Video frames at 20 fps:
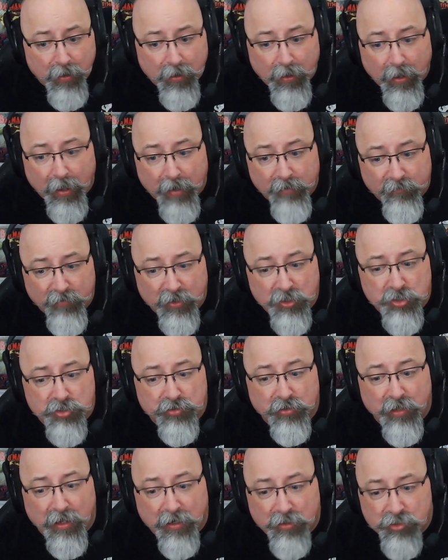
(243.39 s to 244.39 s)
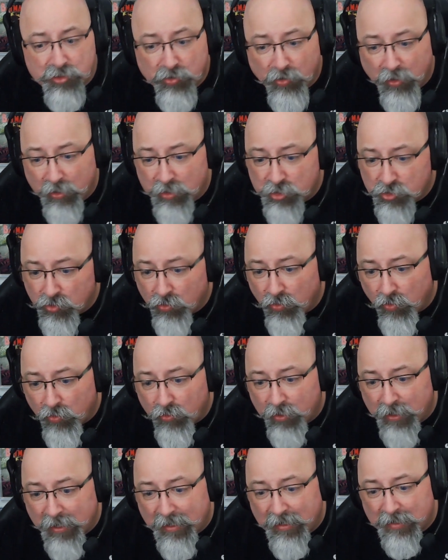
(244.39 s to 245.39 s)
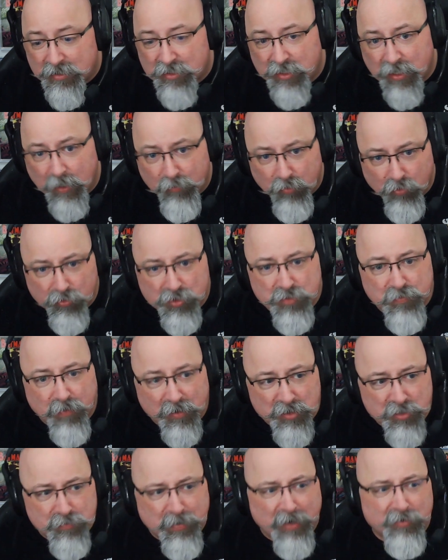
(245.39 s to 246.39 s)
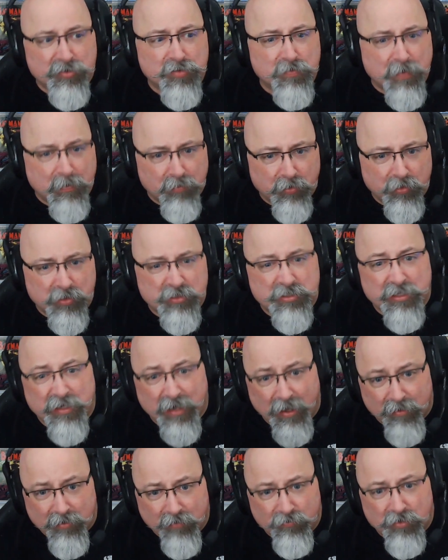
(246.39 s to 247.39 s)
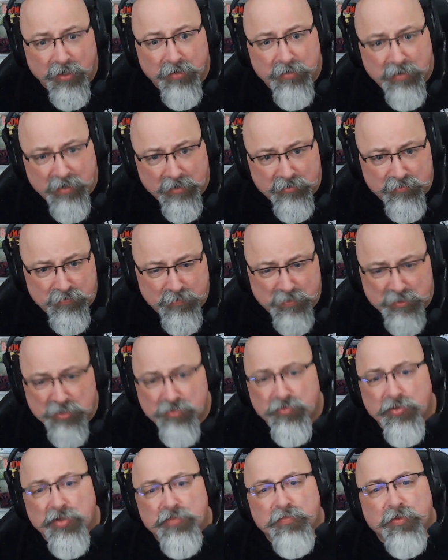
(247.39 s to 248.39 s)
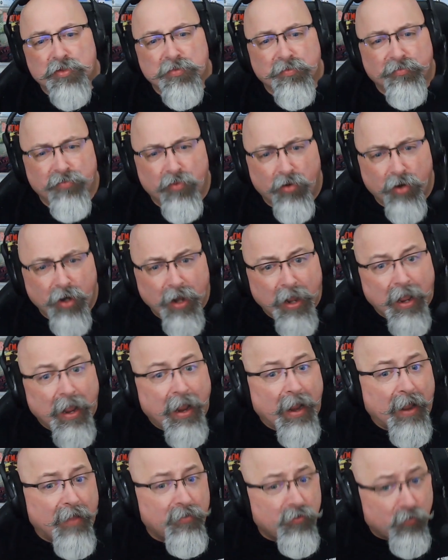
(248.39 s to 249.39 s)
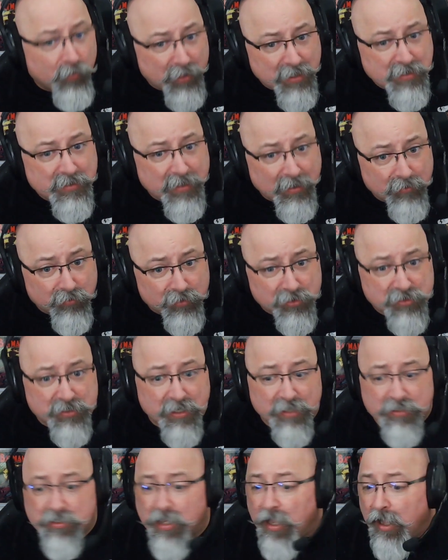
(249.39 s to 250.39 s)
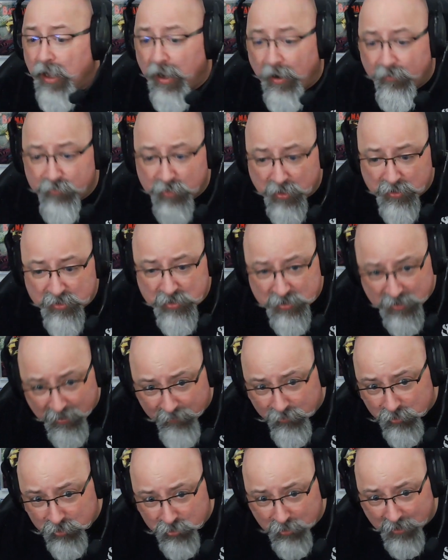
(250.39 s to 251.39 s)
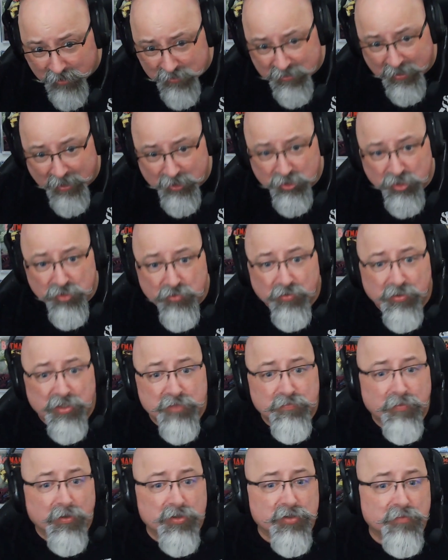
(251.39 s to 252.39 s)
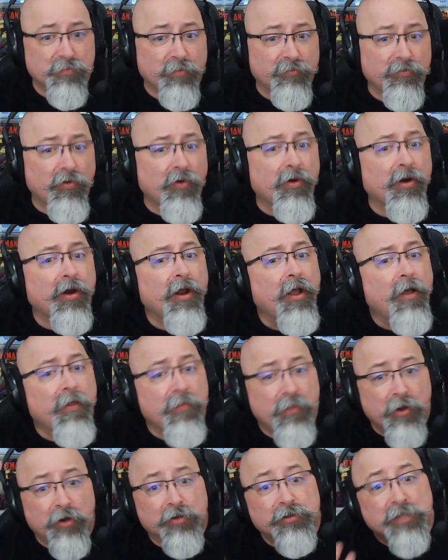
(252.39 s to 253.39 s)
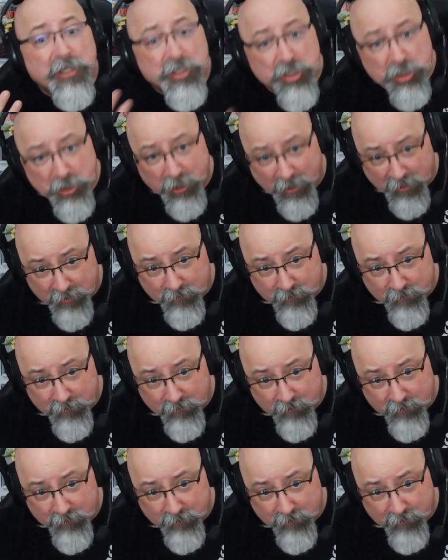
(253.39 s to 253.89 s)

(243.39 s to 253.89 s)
And eventually, in short order, he gets a couple responses back from people that say, yeah, they've done business with this person before. And the retailer says, I've done several transactions with this person before. They're legit.